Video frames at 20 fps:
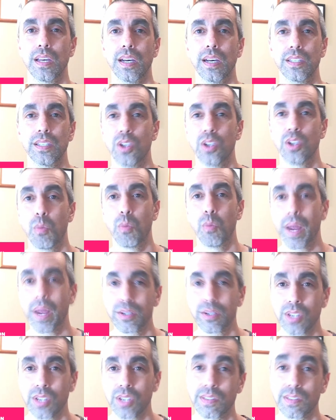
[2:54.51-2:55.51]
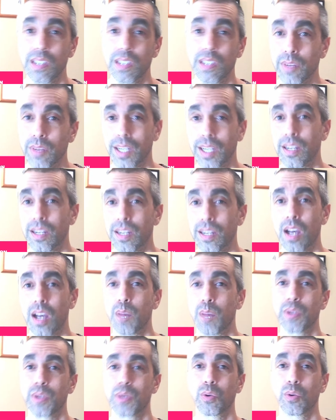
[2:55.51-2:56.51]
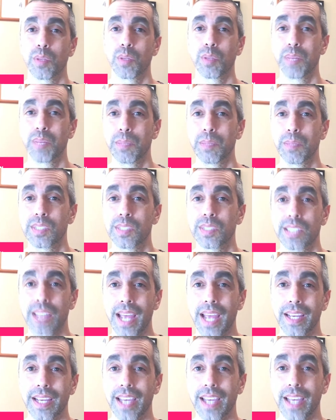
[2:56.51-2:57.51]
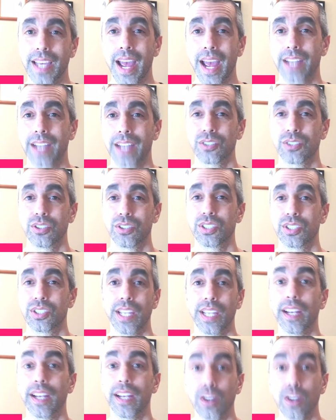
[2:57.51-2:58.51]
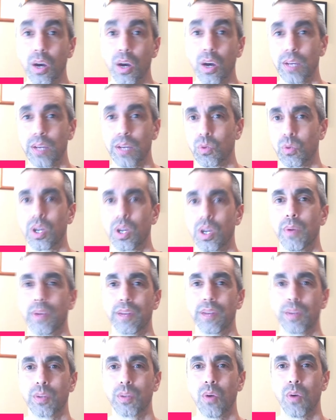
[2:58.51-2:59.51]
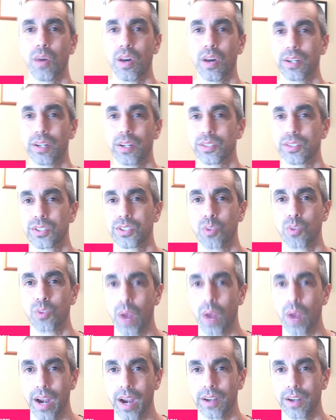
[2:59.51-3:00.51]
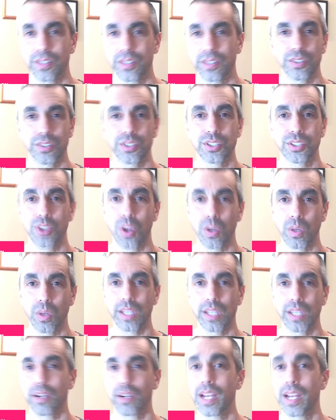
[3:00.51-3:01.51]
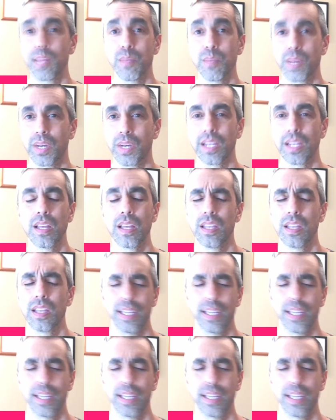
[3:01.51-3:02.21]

Microsoft's never going to knock on my door with a big sack of cash and just say, here, go ahead and work on whatever you want, or Square or Sony or anybody.